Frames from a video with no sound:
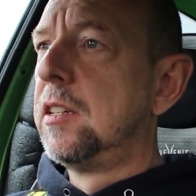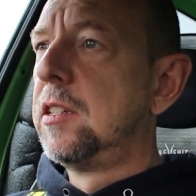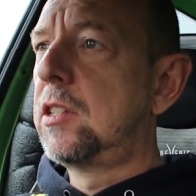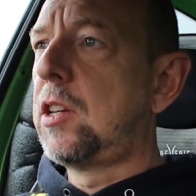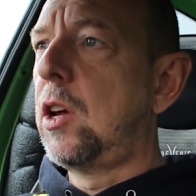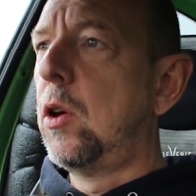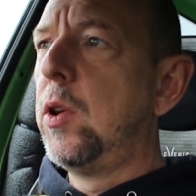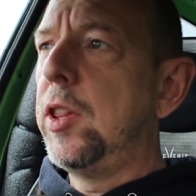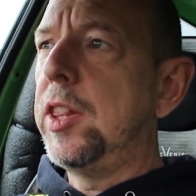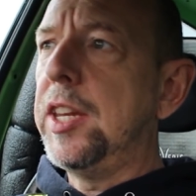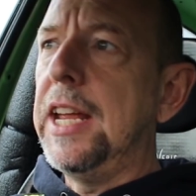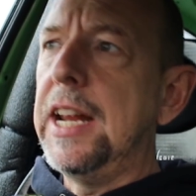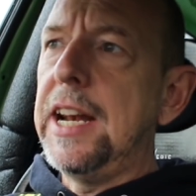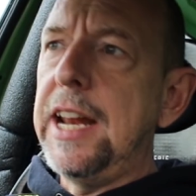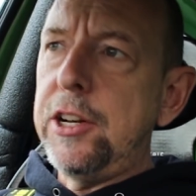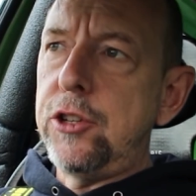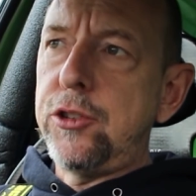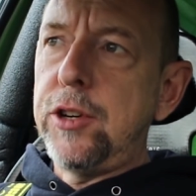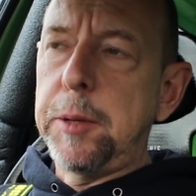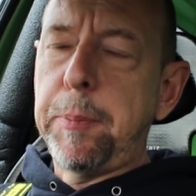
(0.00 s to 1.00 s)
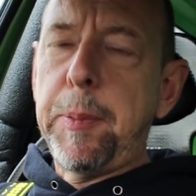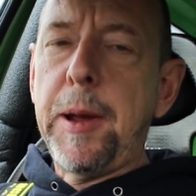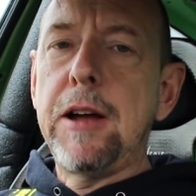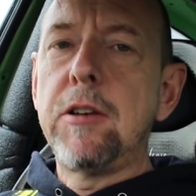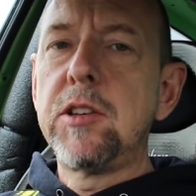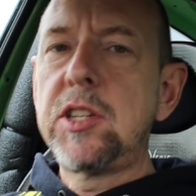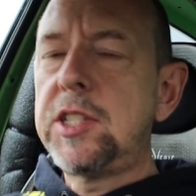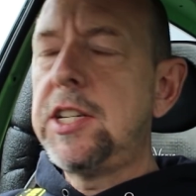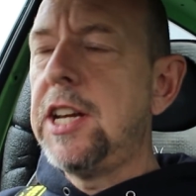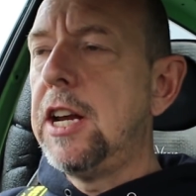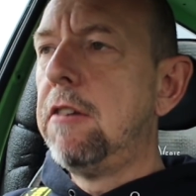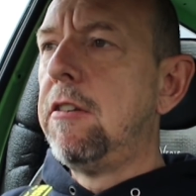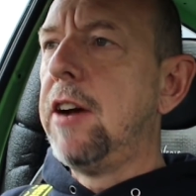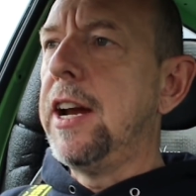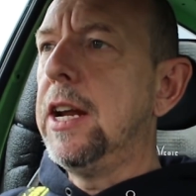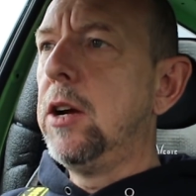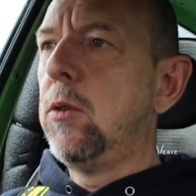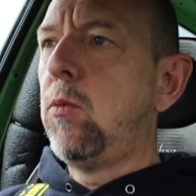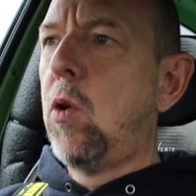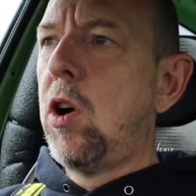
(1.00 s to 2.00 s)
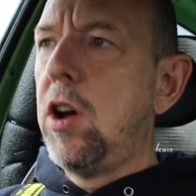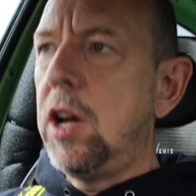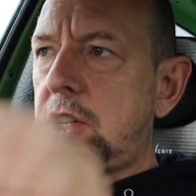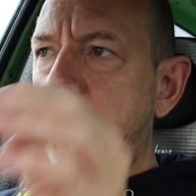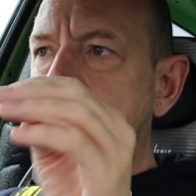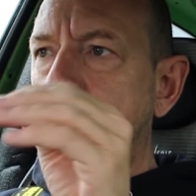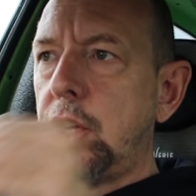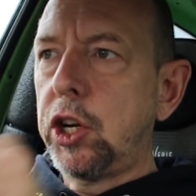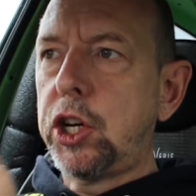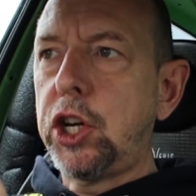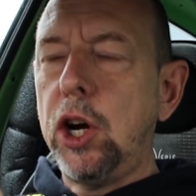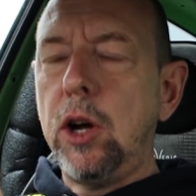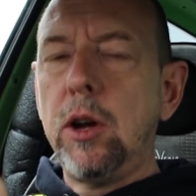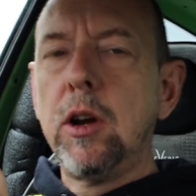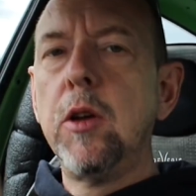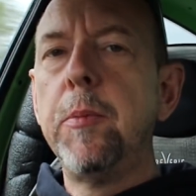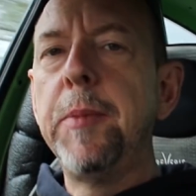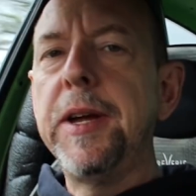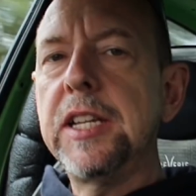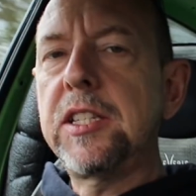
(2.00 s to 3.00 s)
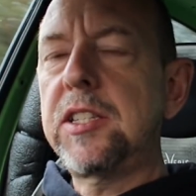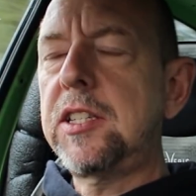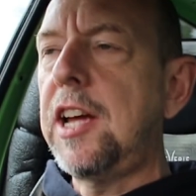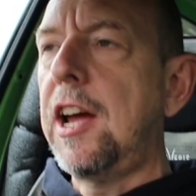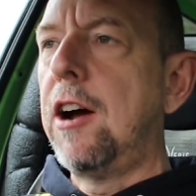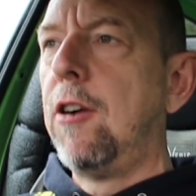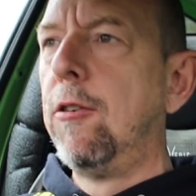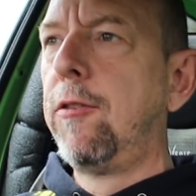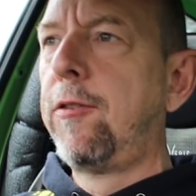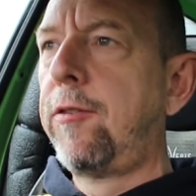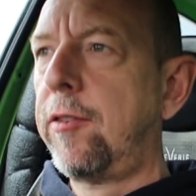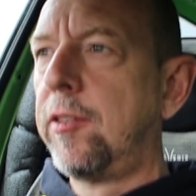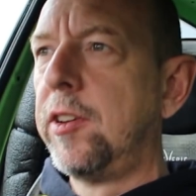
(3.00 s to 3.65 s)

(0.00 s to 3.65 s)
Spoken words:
So the electric power steering works on the column itself,